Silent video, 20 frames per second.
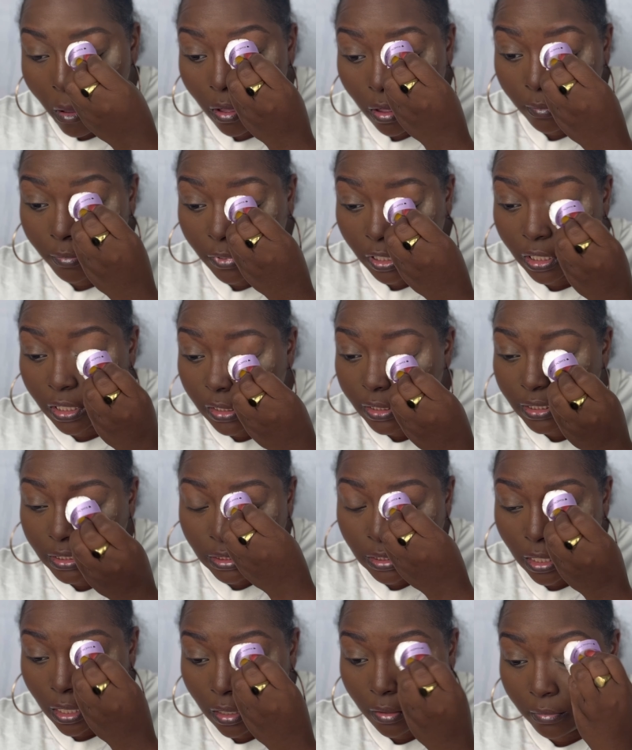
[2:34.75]
I'm gonna
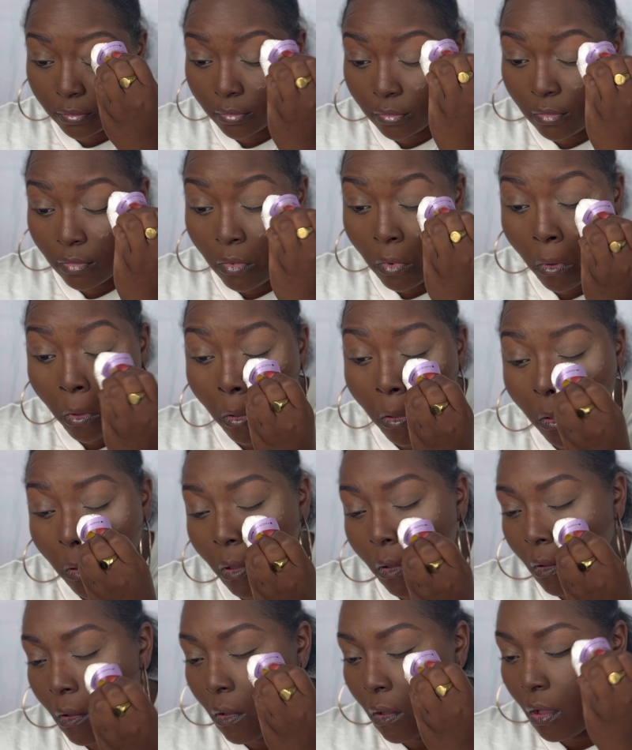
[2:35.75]
set
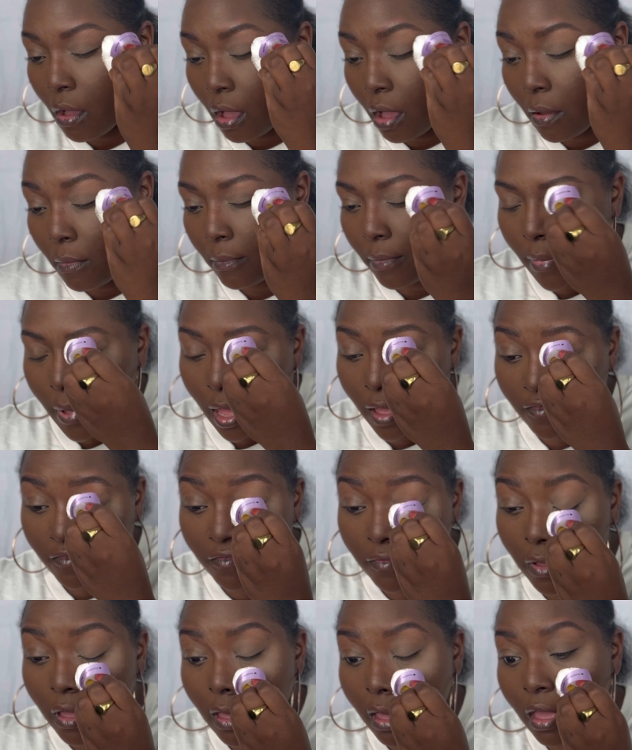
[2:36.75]
my
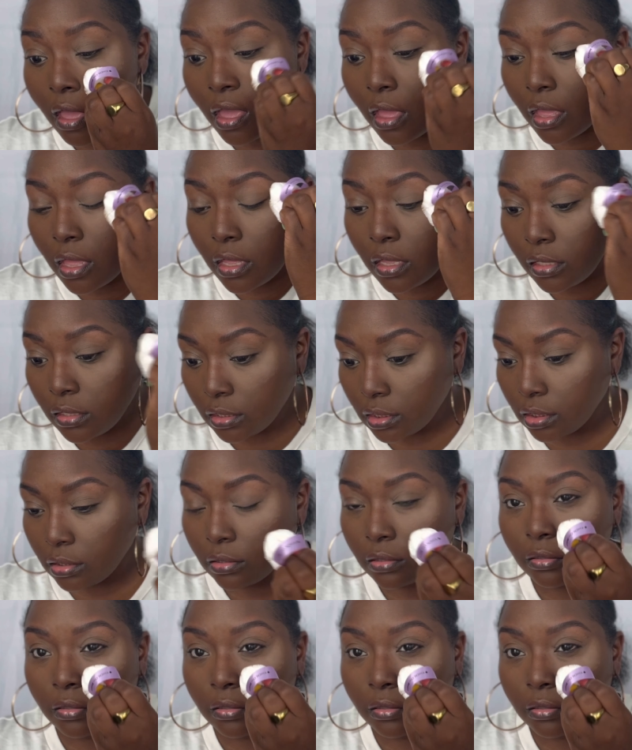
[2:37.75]
face.